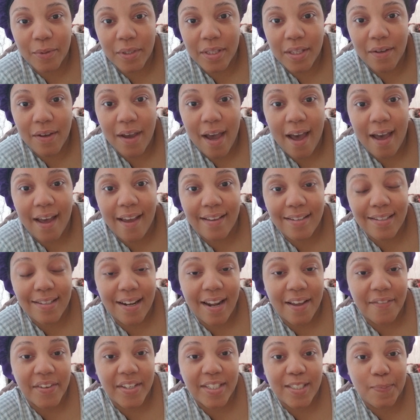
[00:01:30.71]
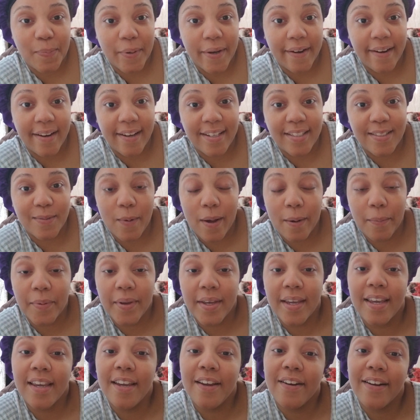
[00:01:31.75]
with you guys that I've experienced while
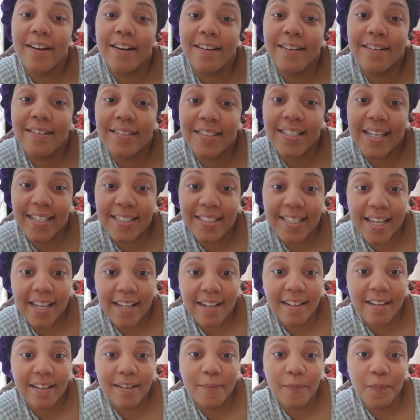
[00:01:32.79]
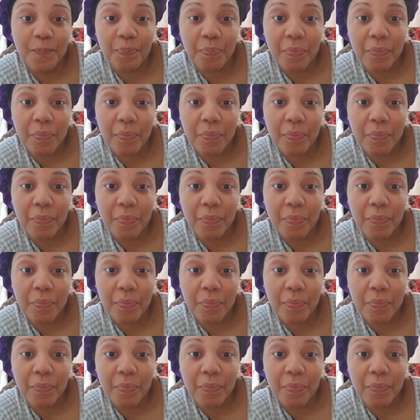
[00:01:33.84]
being here in Tanzania.